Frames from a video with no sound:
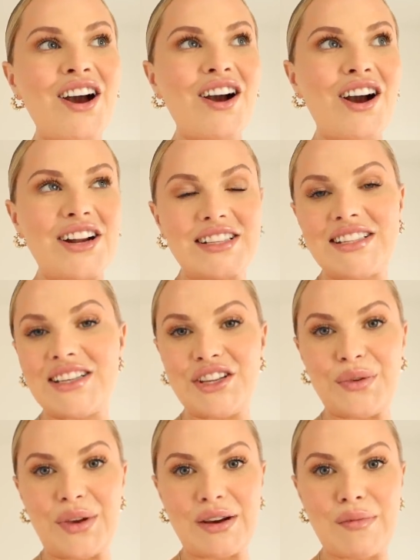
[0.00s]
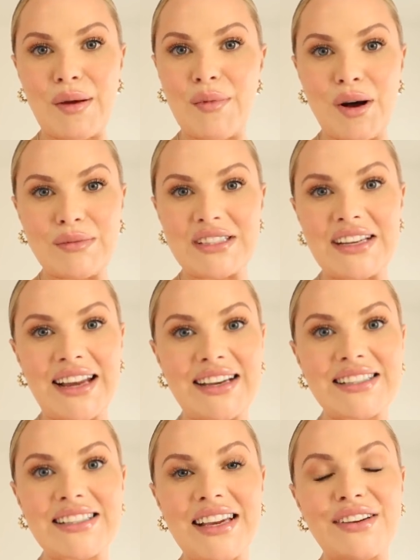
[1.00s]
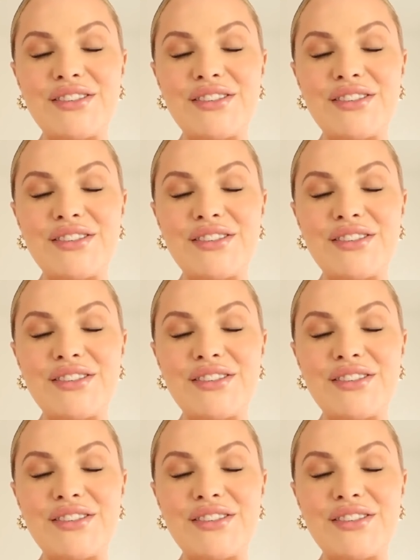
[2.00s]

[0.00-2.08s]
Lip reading: continuing my mom's legacy.